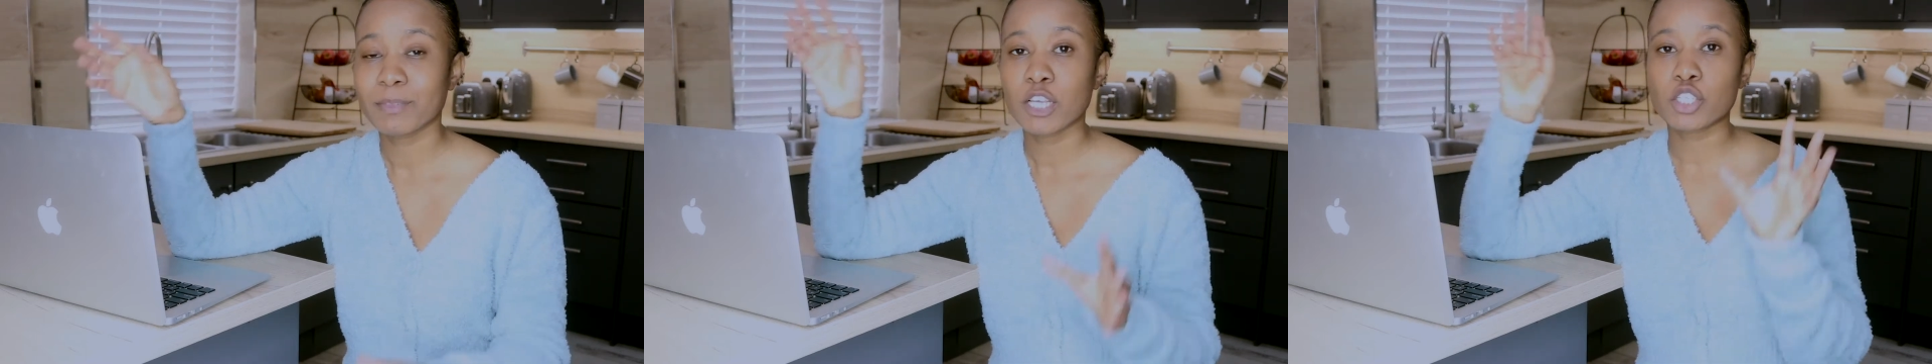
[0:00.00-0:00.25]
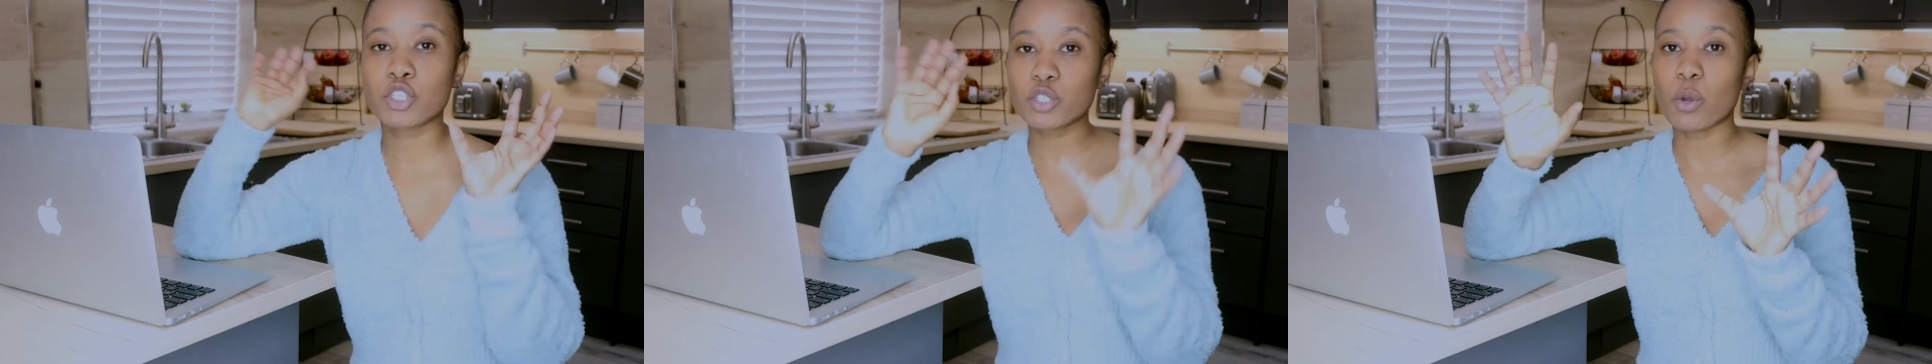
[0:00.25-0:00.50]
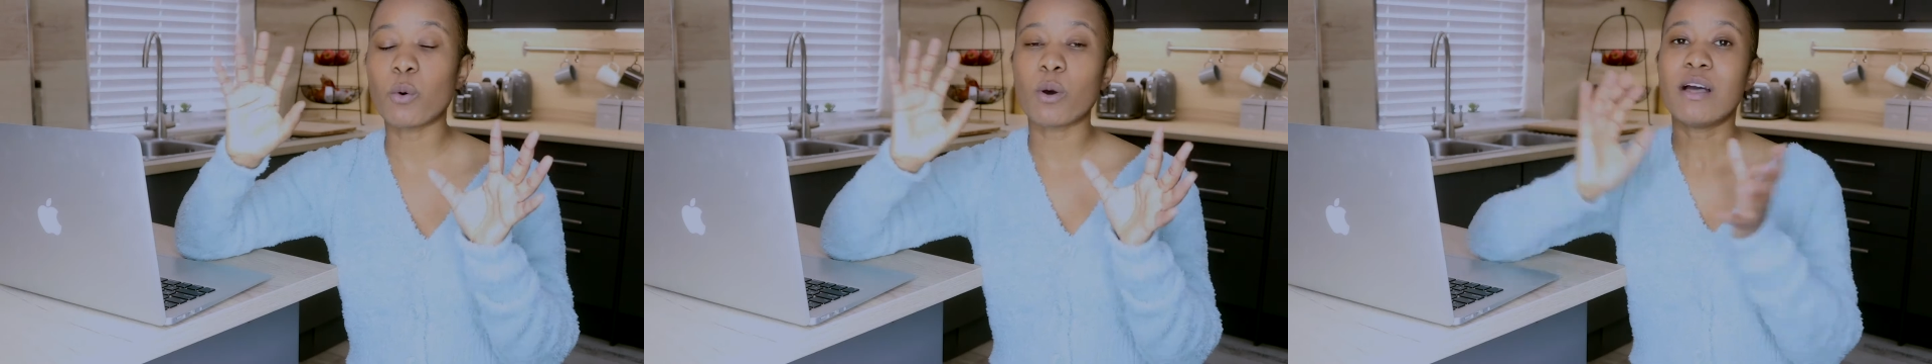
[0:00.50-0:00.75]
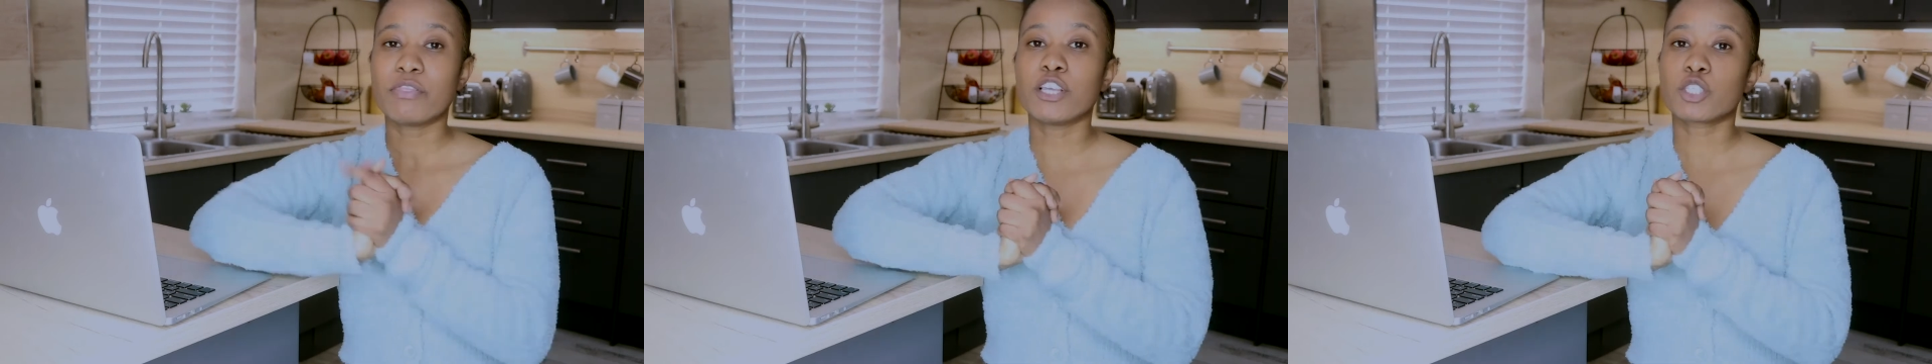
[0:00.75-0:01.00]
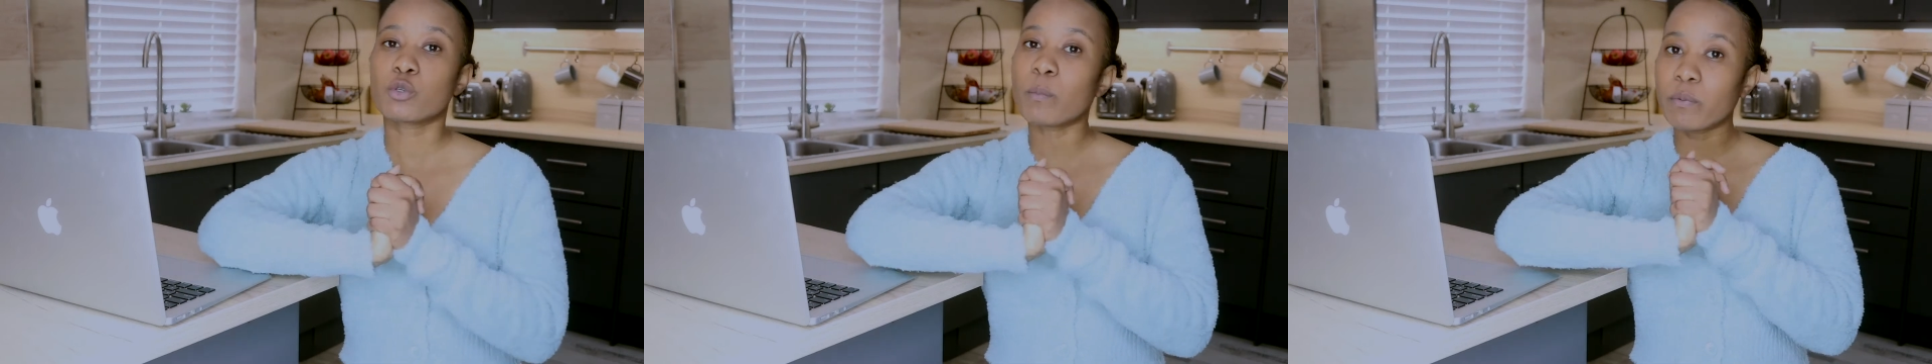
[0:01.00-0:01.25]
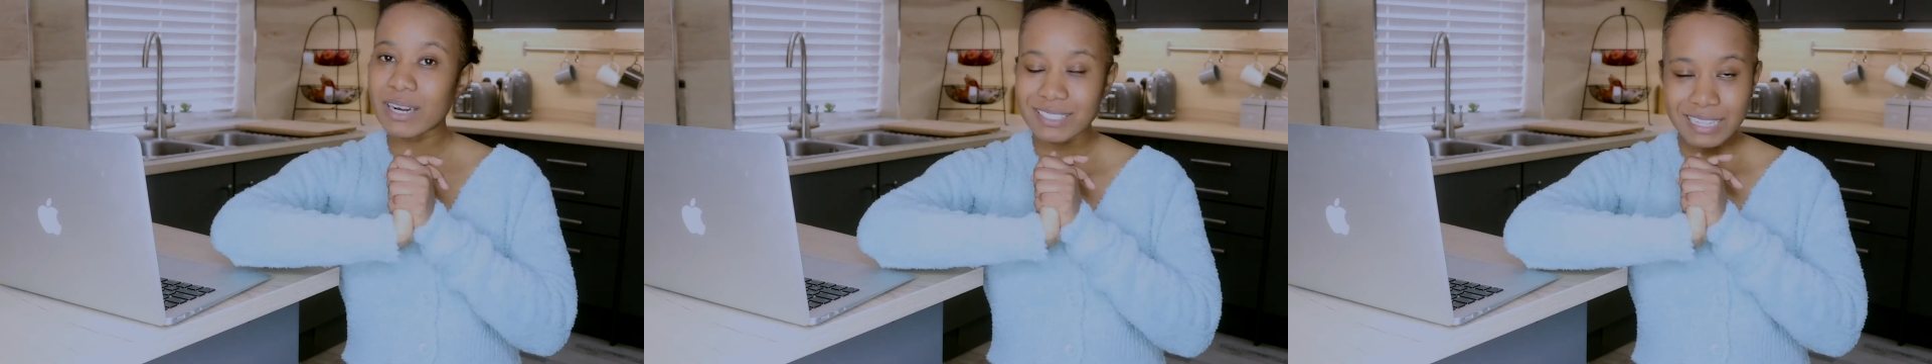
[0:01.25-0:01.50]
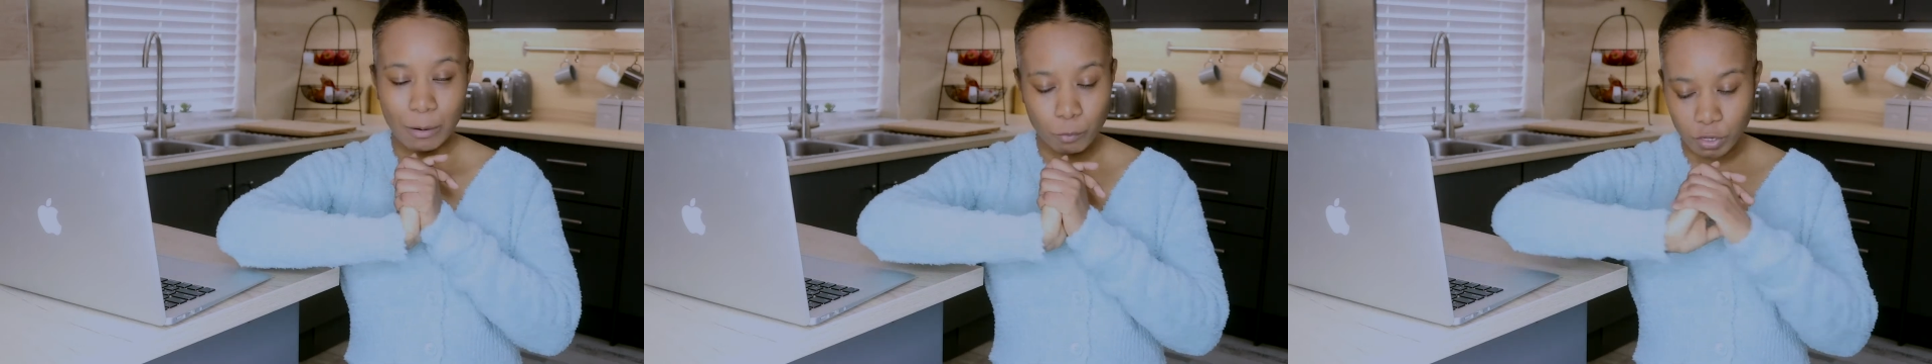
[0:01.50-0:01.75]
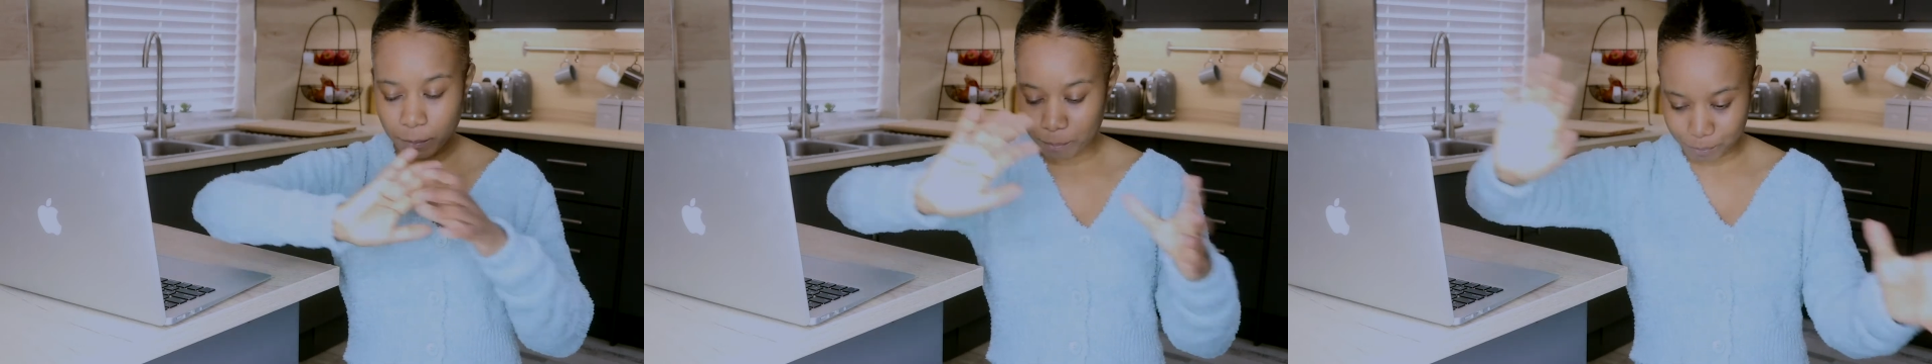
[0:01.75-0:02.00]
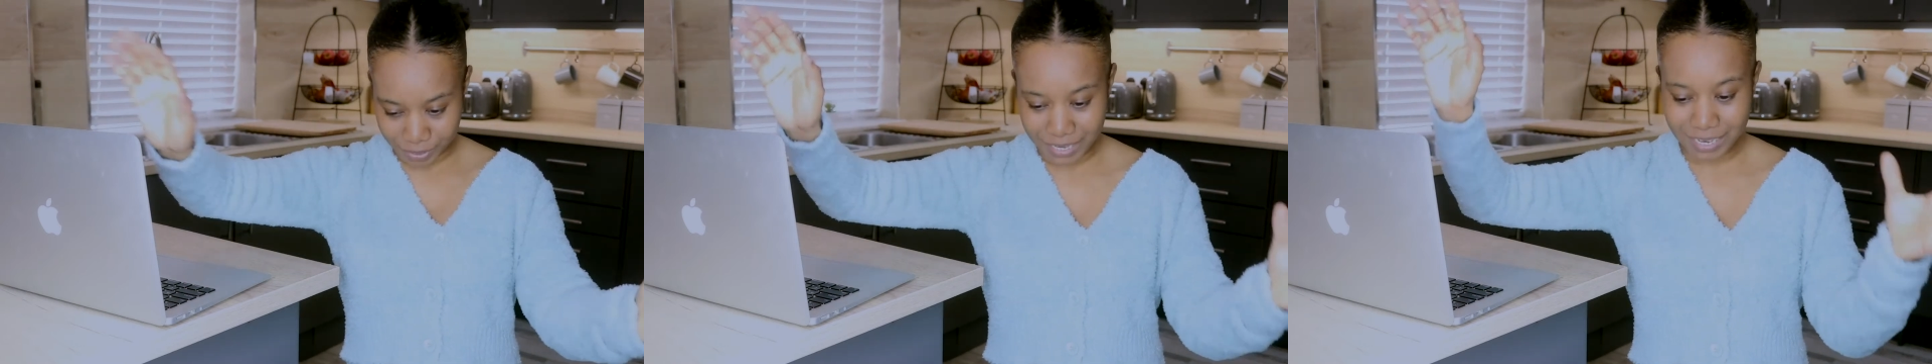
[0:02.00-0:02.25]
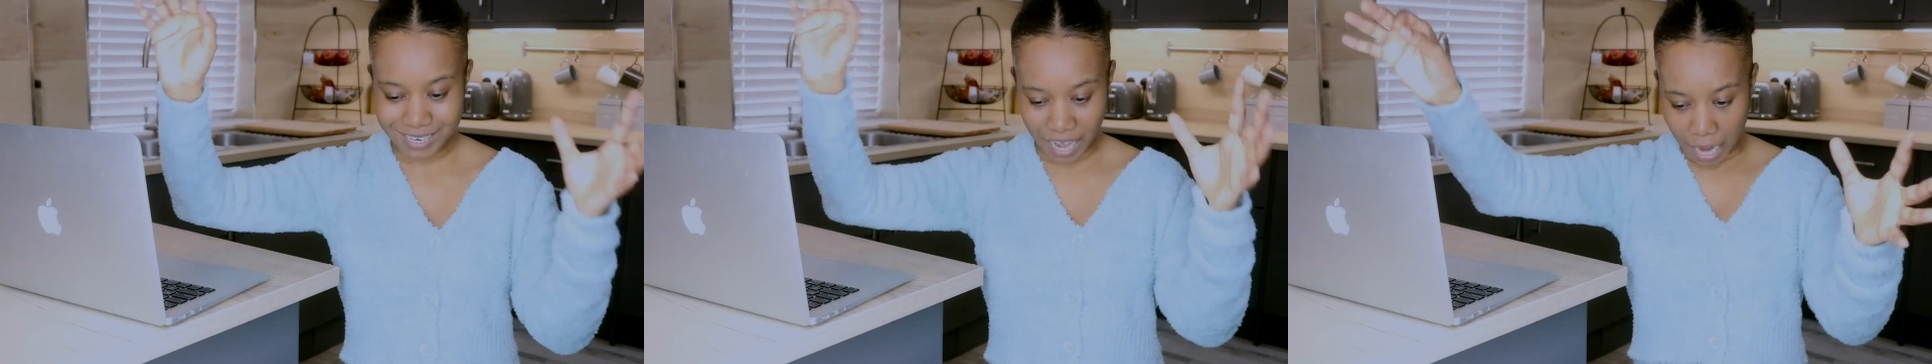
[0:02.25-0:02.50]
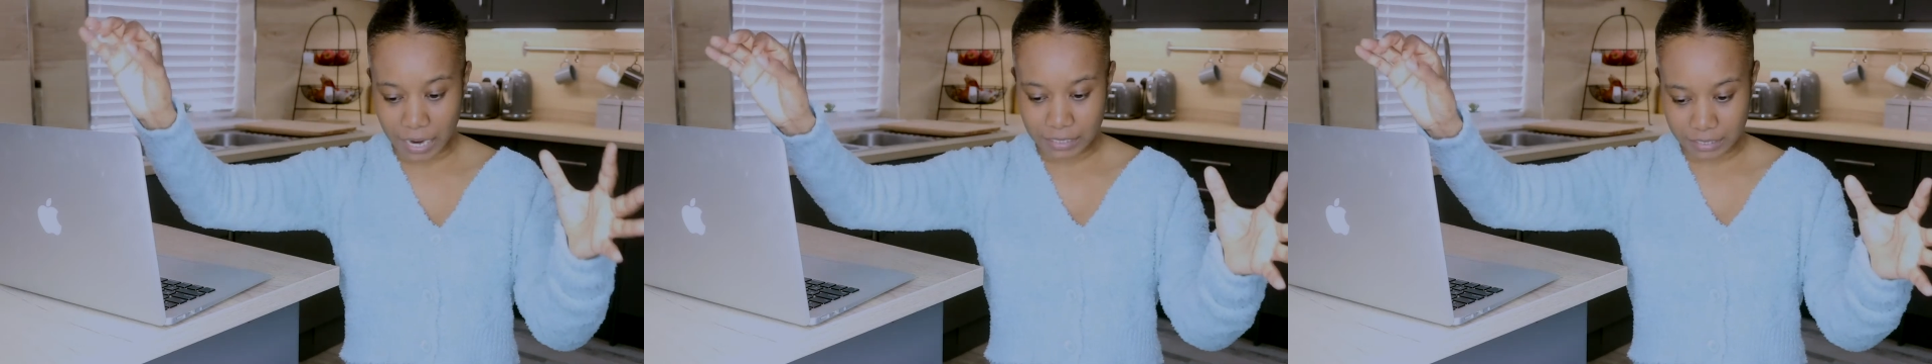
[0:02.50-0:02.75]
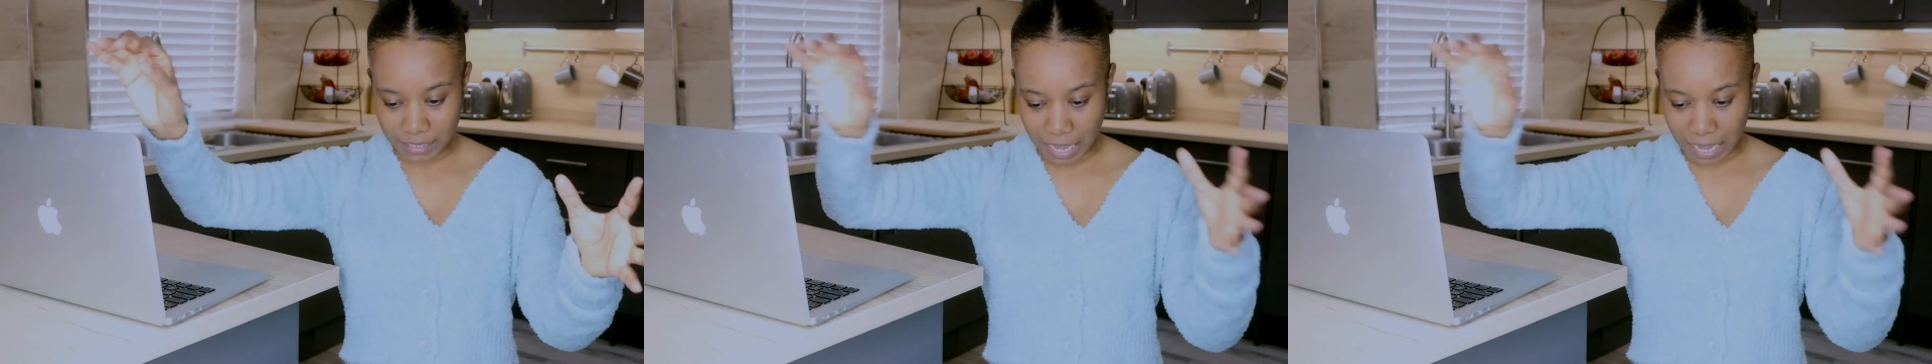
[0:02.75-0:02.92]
So the surprise that we've been hiding,